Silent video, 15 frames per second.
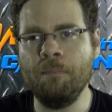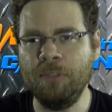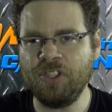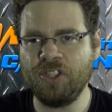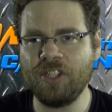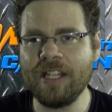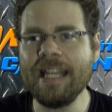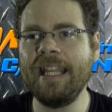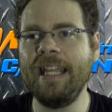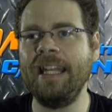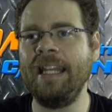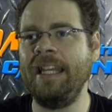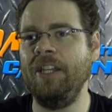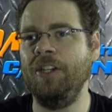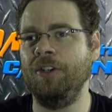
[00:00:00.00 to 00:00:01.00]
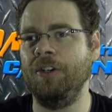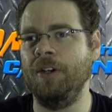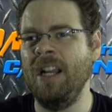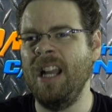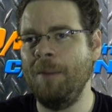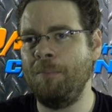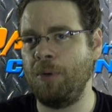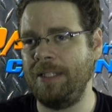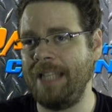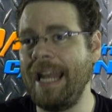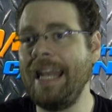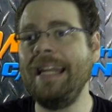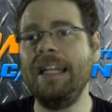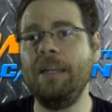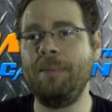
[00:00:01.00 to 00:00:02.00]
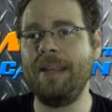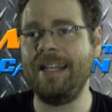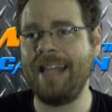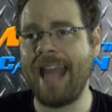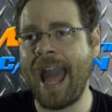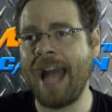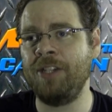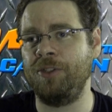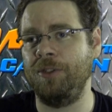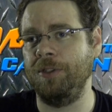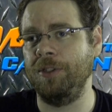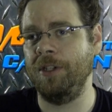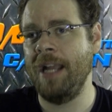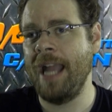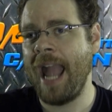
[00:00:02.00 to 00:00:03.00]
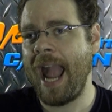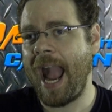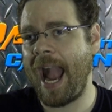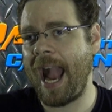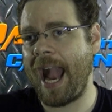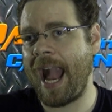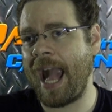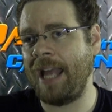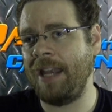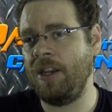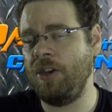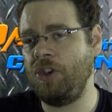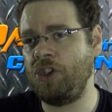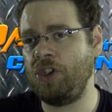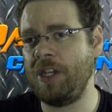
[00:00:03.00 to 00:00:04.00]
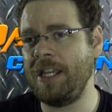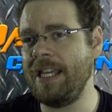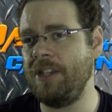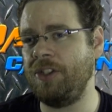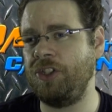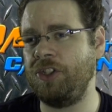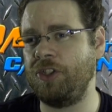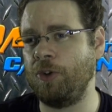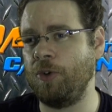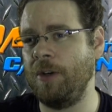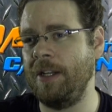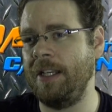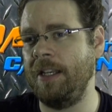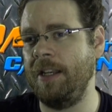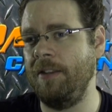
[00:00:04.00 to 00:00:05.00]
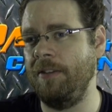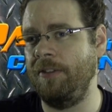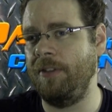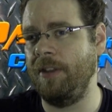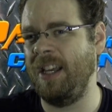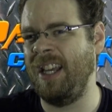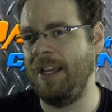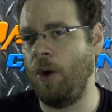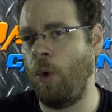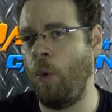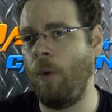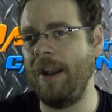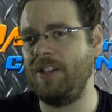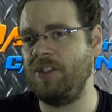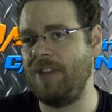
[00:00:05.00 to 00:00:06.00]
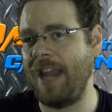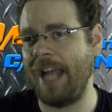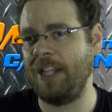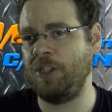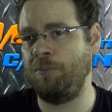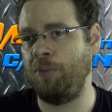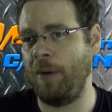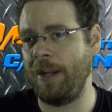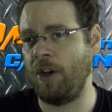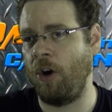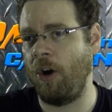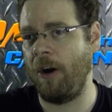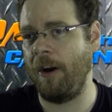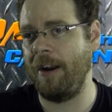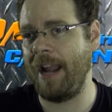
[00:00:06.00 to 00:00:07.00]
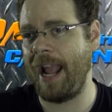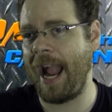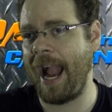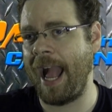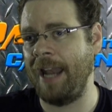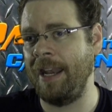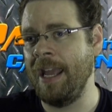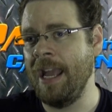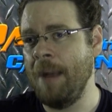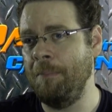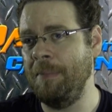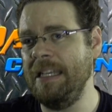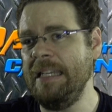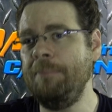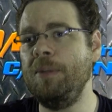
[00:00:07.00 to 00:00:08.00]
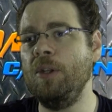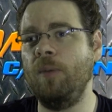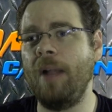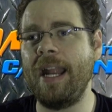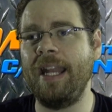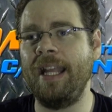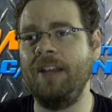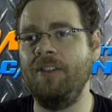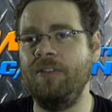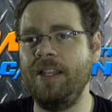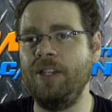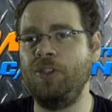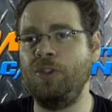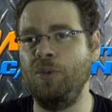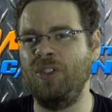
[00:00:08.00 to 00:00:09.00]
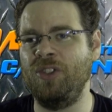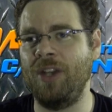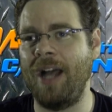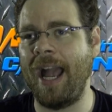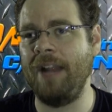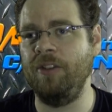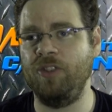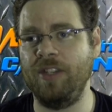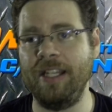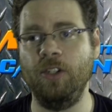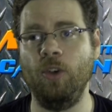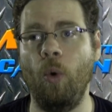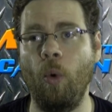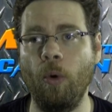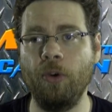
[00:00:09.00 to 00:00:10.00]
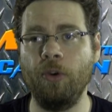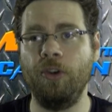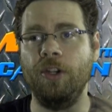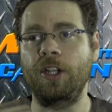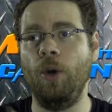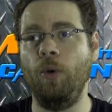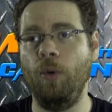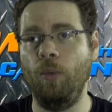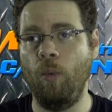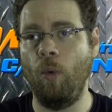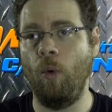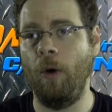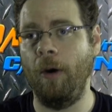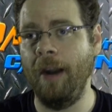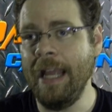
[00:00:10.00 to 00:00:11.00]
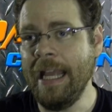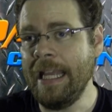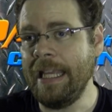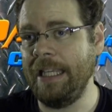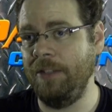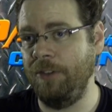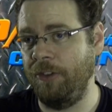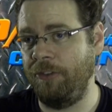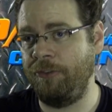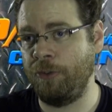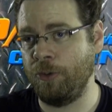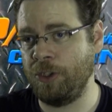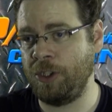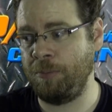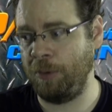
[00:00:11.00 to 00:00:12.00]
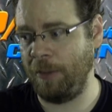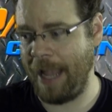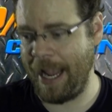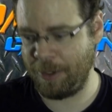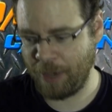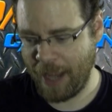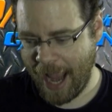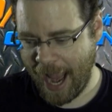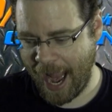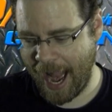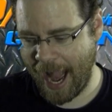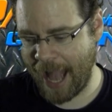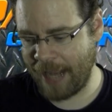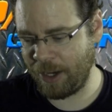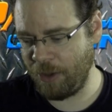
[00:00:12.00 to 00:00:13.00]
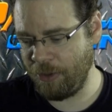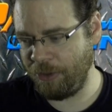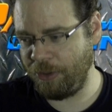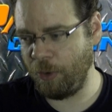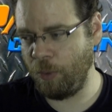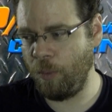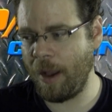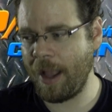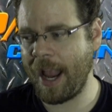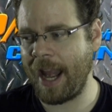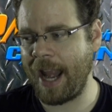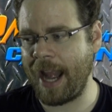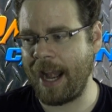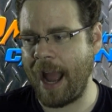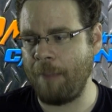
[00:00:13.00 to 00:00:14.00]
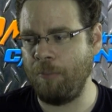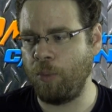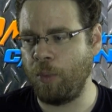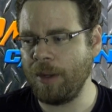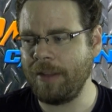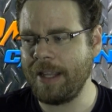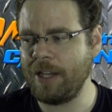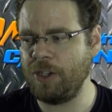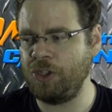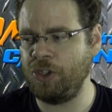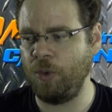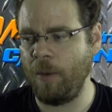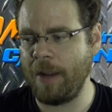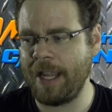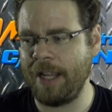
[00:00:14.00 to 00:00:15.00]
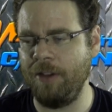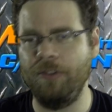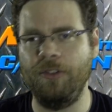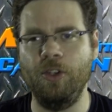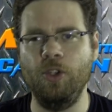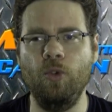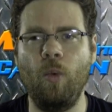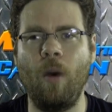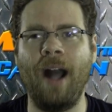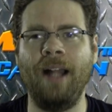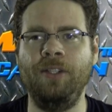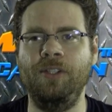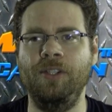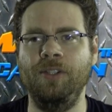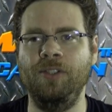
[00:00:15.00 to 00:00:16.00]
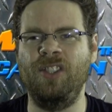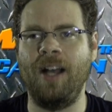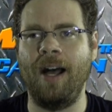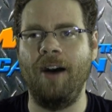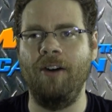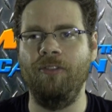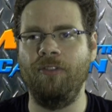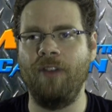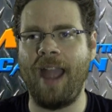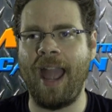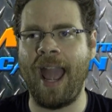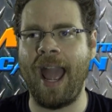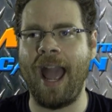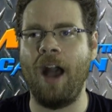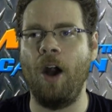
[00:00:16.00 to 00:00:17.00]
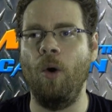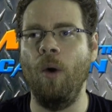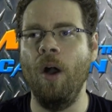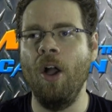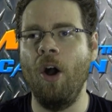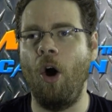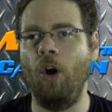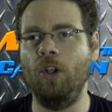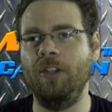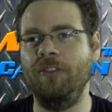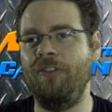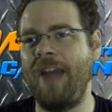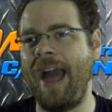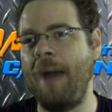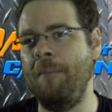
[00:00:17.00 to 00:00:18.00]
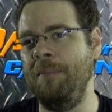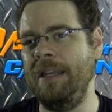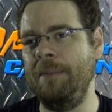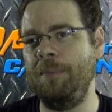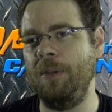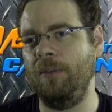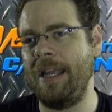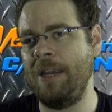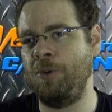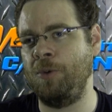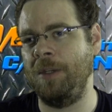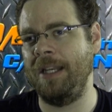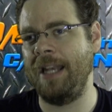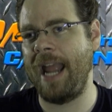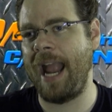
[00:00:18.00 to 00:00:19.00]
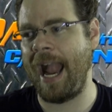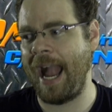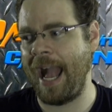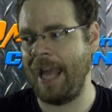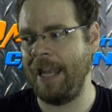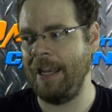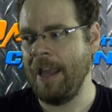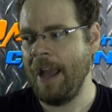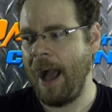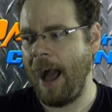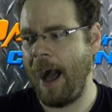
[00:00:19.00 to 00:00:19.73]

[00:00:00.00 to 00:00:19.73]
Mystique in here pretending to be Dazzler, and she is stirring the hornet's nest pretty hard and manipulating these two sides in order to go to war in the first place. And I'm really enjoying the nuances of how all of that manipulation and